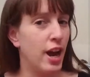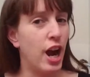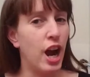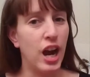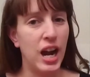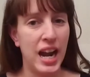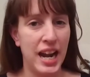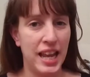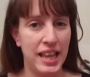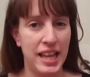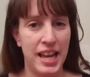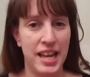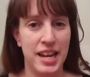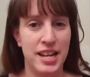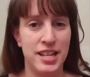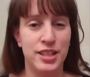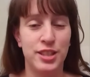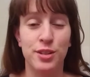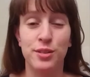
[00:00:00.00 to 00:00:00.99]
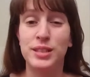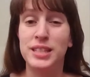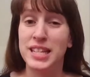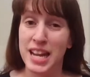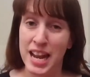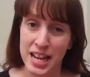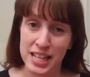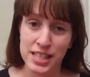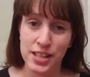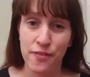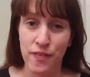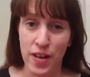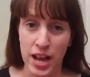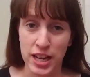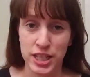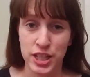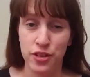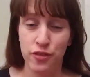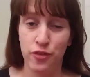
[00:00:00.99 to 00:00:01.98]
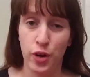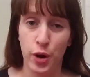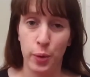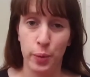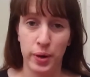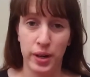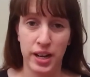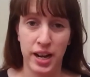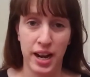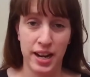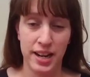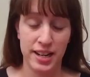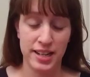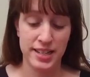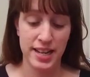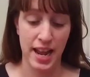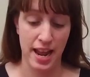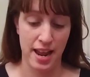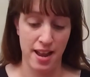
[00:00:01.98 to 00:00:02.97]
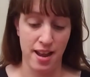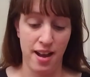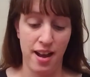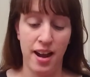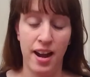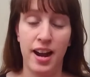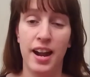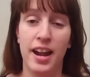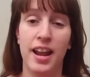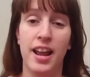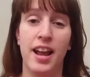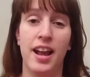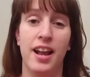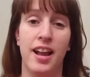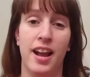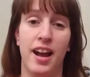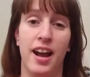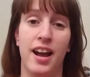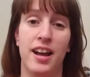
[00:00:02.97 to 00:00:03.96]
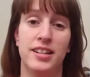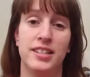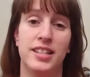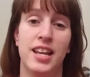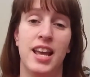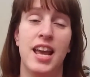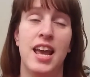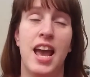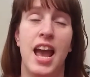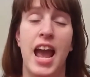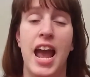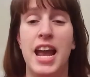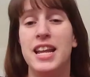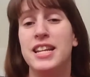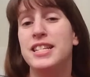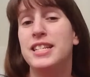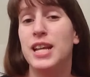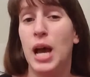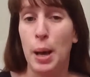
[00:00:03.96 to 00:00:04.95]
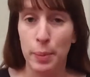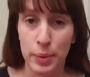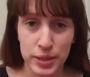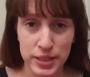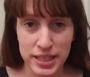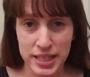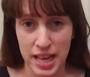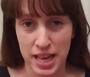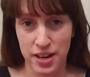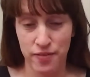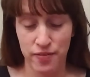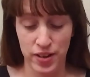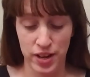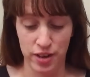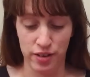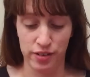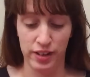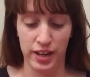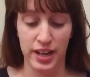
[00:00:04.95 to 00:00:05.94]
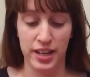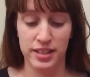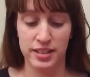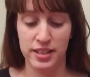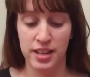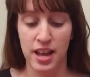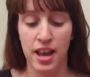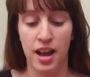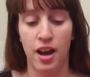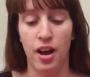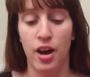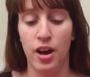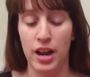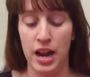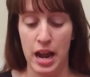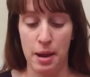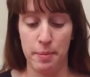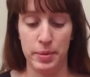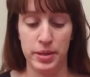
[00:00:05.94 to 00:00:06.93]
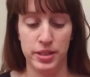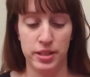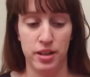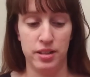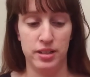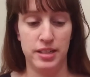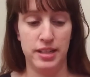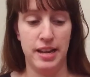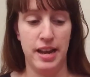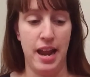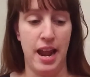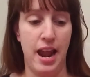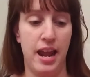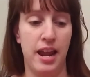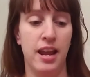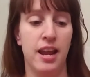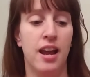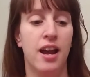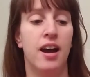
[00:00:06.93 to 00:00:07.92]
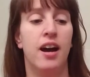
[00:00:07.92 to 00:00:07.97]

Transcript: All right, ladies, so today's a fashion-forward kind of day. I got a double set of earrings on Amazon today.